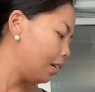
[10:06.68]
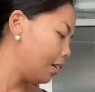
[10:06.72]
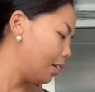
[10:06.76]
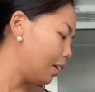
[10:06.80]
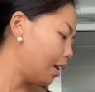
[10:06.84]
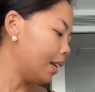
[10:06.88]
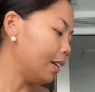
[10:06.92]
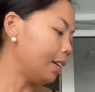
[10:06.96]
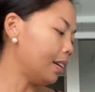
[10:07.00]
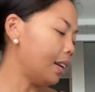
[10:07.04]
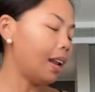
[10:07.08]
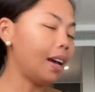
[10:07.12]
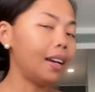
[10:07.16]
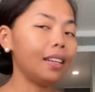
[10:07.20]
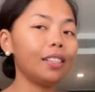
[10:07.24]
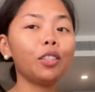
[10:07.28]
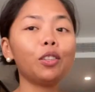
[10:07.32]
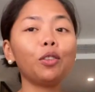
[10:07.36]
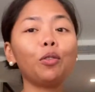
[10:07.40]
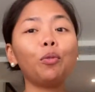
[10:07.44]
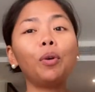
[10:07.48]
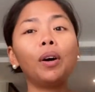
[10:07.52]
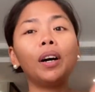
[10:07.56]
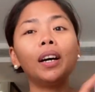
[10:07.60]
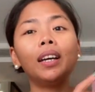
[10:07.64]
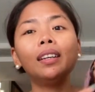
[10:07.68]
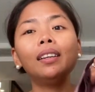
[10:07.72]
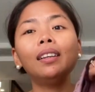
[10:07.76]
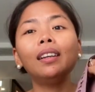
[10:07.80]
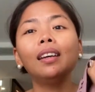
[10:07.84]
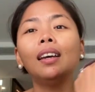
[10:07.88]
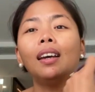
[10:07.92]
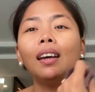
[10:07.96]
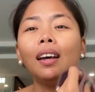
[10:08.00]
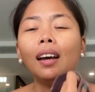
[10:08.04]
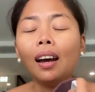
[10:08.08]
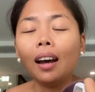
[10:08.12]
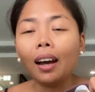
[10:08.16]
And last one,
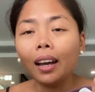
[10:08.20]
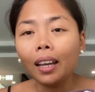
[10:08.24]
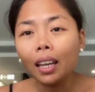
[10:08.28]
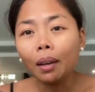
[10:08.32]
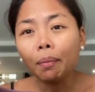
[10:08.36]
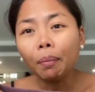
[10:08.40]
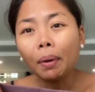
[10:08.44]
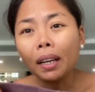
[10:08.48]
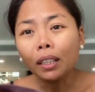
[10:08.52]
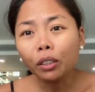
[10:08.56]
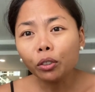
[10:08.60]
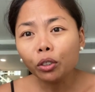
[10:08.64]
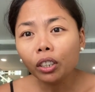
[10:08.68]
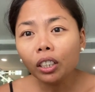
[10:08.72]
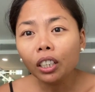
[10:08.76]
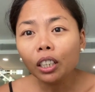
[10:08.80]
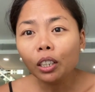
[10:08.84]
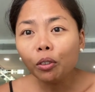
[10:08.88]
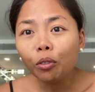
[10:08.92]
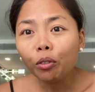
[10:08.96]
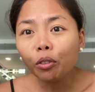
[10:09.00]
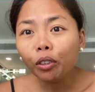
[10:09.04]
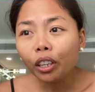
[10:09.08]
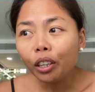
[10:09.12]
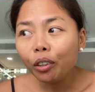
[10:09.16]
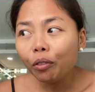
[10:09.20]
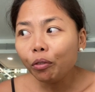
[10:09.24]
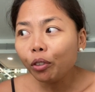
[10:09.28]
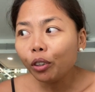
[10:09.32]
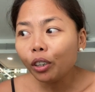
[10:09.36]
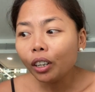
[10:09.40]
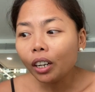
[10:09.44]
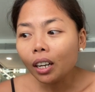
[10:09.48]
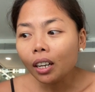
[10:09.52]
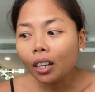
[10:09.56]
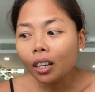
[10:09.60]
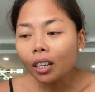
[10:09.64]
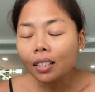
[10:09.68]
I am actually looking for
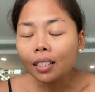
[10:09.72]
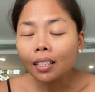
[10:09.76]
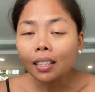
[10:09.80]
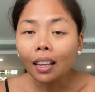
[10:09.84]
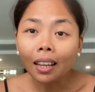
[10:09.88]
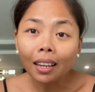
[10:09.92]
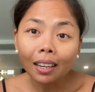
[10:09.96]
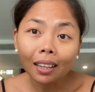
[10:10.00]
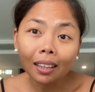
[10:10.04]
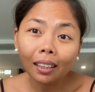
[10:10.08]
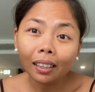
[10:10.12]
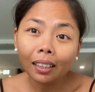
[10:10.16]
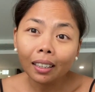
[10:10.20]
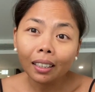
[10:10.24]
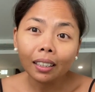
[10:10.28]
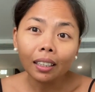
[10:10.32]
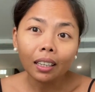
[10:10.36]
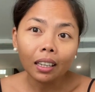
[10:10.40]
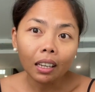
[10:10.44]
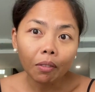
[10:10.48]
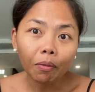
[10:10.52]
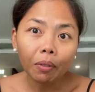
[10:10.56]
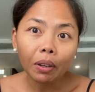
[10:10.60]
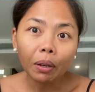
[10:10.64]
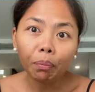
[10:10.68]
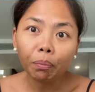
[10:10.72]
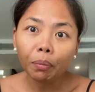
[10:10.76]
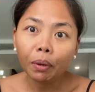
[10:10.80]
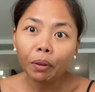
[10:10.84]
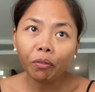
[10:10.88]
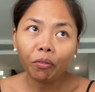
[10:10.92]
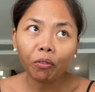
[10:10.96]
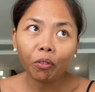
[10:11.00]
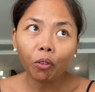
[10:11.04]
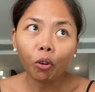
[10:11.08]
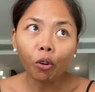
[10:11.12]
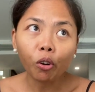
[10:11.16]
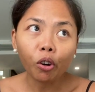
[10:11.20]
a cycling even
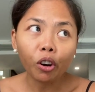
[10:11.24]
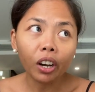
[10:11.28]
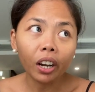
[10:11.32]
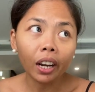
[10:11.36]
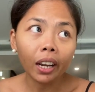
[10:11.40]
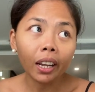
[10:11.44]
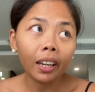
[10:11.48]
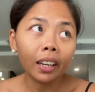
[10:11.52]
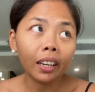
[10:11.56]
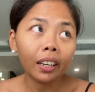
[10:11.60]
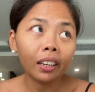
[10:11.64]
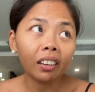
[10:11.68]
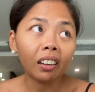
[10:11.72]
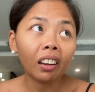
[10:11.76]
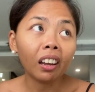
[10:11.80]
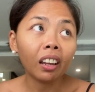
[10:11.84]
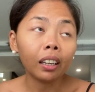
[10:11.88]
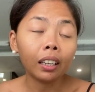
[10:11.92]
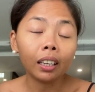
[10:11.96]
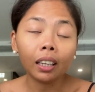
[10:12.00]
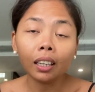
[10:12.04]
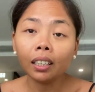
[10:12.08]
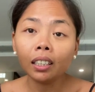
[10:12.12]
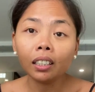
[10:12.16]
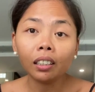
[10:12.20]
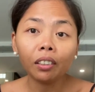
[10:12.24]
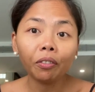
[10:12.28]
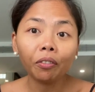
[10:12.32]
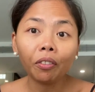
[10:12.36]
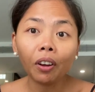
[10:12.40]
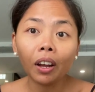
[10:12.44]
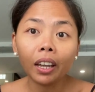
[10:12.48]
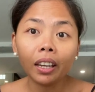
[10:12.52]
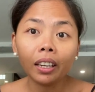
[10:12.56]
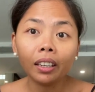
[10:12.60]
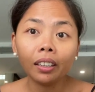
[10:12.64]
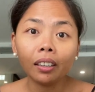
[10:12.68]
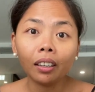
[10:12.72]
before, and I cannot
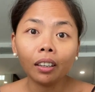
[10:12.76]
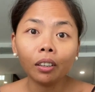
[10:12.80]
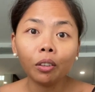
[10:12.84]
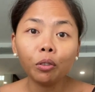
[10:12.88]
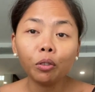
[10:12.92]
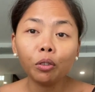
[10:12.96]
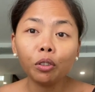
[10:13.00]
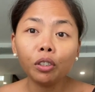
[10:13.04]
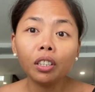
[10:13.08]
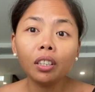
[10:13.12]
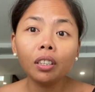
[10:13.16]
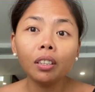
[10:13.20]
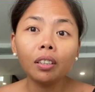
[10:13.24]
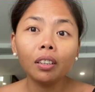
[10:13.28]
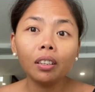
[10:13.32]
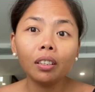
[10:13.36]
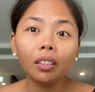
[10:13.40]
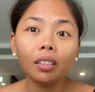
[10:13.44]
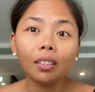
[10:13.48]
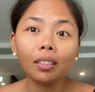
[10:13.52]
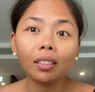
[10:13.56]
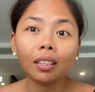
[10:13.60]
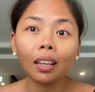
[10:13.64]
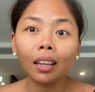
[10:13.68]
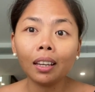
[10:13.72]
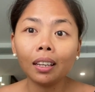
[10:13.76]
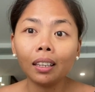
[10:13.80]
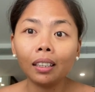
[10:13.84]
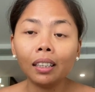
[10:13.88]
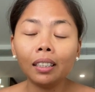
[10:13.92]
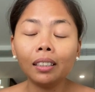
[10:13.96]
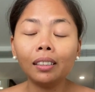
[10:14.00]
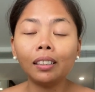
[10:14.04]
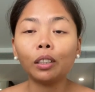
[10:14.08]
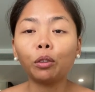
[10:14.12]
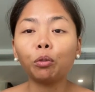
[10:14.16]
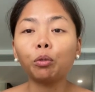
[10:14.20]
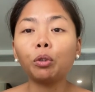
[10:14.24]
find a good
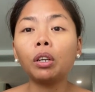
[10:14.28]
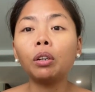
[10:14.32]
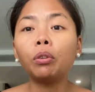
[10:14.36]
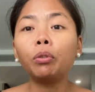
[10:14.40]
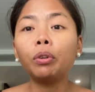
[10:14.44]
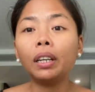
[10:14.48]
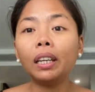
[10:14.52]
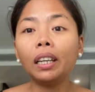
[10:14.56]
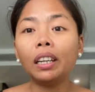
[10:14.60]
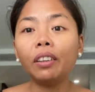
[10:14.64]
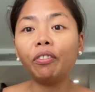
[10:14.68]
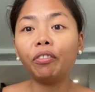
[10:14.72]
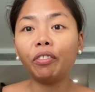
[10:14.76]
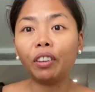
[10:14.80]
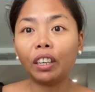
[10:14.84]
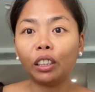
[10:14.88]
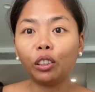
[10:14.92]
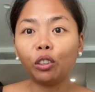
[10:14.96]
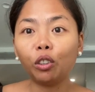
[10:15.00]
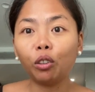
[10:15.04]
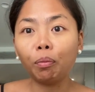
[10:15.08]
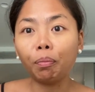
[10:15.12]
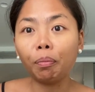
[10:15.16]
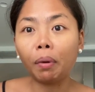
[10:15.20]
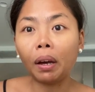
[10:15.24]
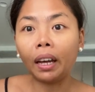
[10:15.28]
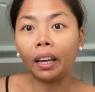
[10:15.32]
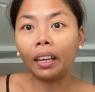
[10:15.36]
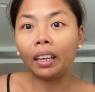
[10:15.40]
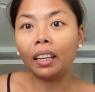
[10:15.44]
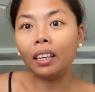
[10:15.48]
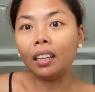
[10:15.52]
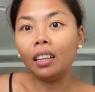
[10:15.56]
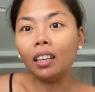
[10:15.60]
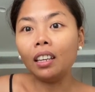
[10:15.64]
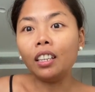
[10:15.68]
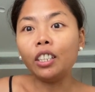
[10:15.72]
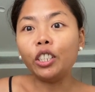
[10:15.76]
cycling that will really fit on
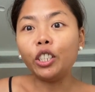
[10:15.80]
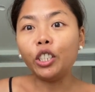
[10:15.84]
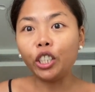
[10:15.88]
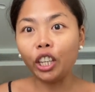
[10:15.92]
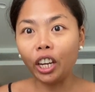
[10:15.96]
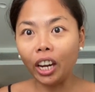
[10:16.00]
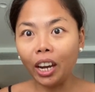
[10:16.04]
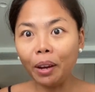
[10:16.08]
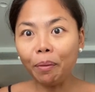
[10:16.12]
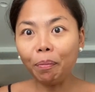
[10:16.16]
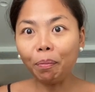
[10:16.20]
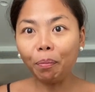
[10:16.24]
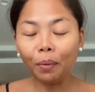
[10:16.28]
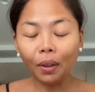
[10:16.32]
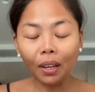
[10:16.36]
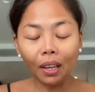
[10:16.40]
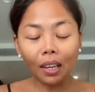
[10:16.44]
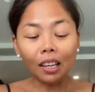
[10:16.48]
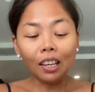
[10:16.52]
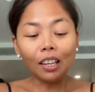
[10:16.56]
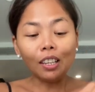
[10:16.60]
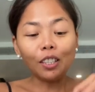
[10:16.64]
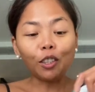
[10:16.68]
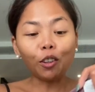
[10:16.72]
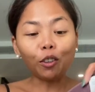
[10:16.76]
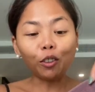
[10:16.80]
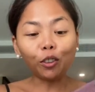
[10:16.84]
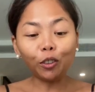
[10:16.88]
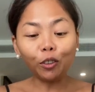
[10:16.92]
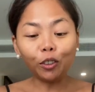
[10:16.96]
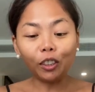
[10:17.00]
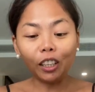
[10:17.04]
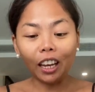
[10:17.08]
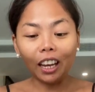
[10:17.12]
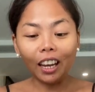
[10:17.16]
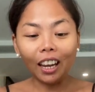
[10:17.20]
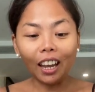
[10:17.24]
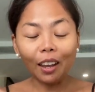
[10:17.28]
my shape. So
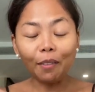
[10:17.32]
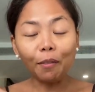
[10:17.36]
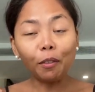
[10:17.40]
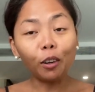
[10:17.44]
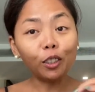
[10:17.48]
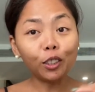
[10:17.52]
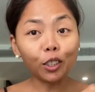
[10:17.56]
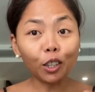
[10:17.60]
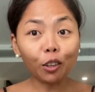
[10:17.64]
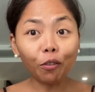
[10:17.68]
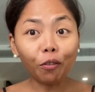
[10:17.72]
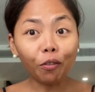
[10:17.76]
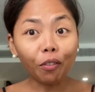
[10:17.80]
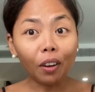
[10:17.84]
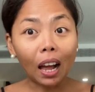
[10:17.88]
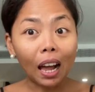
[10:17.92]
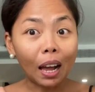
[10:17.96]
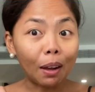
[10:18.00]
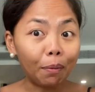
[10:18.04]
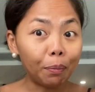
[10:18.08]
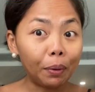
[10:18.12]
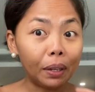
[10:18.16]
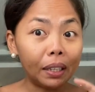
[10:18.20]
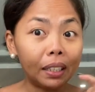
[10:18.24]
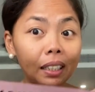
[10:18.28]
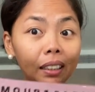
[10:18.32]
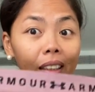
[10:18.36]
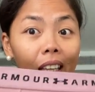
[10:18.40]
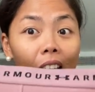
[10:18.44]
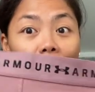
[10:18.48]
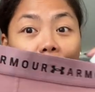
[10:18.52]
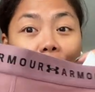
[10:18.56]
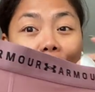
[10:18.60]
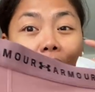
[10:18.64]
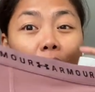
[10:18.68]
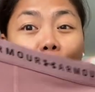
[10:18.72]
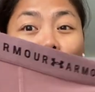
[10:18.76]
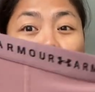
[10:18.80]
today, I'm also happy that I
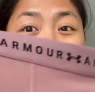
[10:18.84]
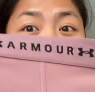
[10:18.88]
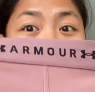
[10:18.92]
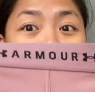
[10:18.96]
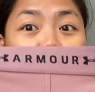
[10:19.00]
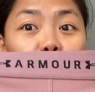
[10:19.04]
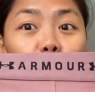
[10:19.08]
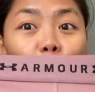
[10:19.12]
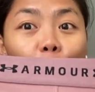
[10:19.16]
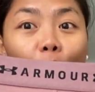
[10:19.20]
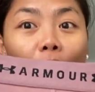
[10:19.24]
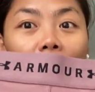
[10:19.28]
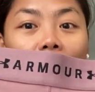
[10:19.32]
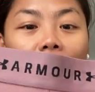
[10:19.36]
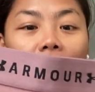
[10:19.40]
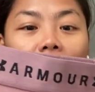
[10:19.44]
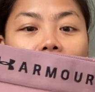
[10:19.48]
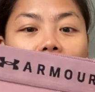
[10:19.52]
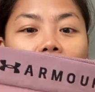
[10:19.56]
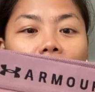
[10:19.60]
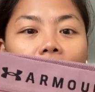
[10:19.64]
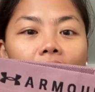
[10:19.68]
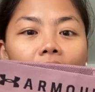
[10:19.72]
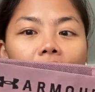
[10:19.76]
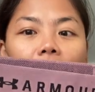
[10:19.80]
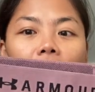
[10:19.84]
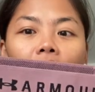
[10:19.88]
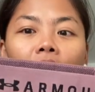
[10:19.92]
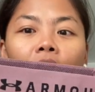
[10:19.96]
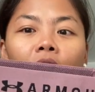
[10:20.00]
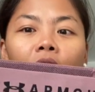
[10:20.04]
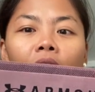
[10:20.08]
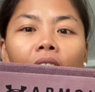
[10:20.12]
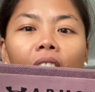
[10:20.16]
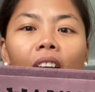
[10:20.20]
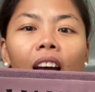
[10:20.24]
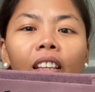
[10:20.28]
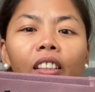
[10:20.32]
found this one. It's
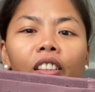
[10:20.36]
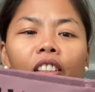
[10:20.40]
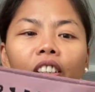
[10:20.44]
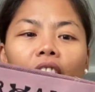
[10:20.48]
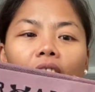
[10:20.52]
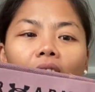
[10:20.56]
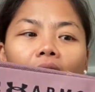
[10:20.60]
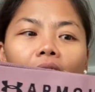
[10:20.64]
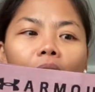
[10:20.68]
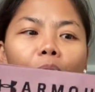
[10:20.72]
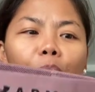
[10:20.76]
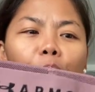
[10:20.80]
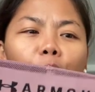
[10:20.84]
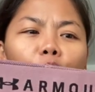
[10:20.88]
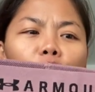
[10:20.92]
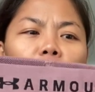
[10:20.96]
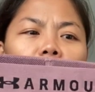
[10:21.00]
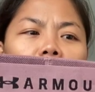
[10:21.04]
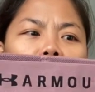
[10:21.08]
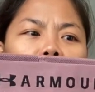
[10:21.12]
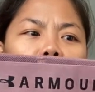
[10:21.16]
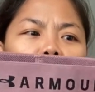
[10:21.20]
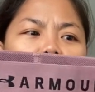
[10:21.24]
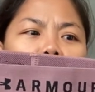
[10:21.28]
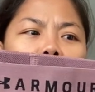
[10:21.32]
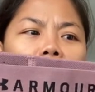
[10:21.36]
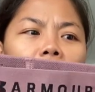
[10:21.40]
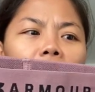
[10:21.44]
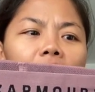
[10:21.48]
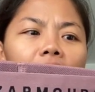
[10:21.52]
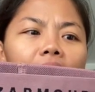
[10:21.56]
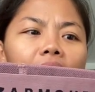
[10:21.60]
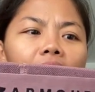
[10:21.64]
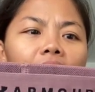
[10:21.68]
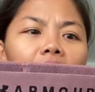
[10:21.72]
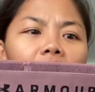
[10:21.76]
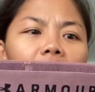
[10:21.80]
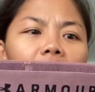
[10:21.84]
on Under Armour as well.